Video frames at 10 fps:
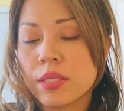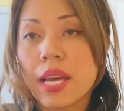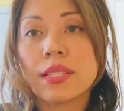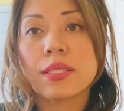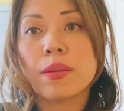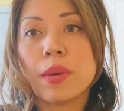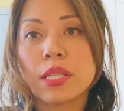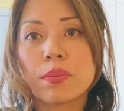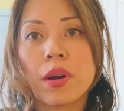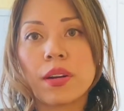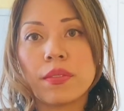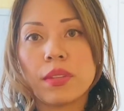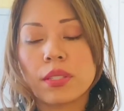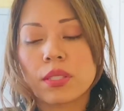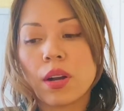That's the best part of
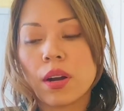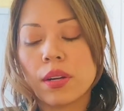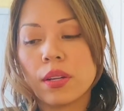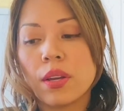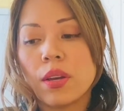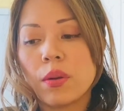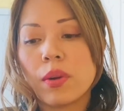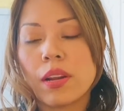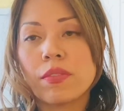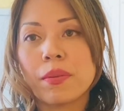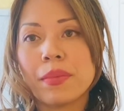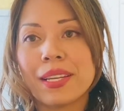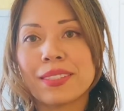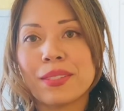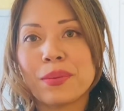this card, whatever
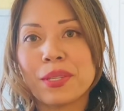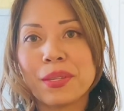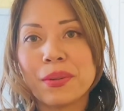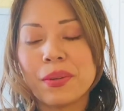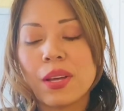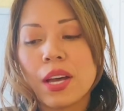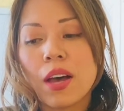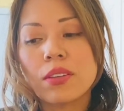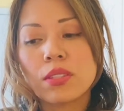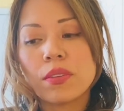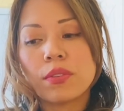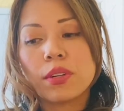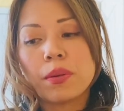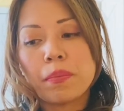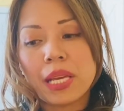makes you you. Also, if
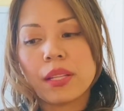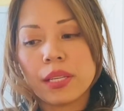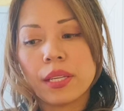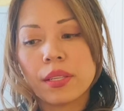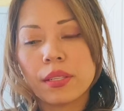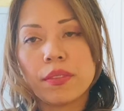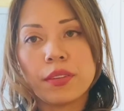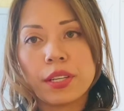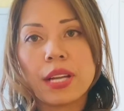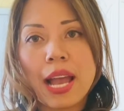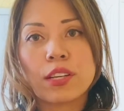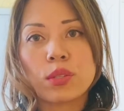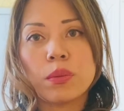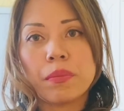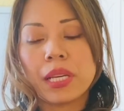you're a male here, if you're an
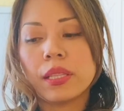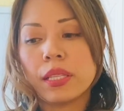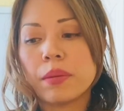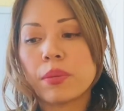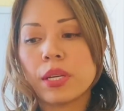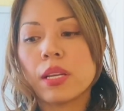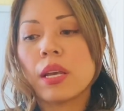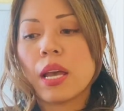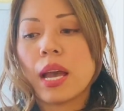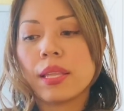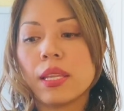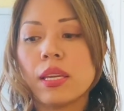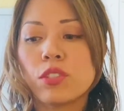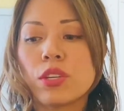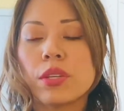actual male Libran, I
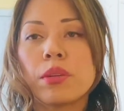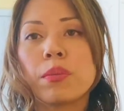think during your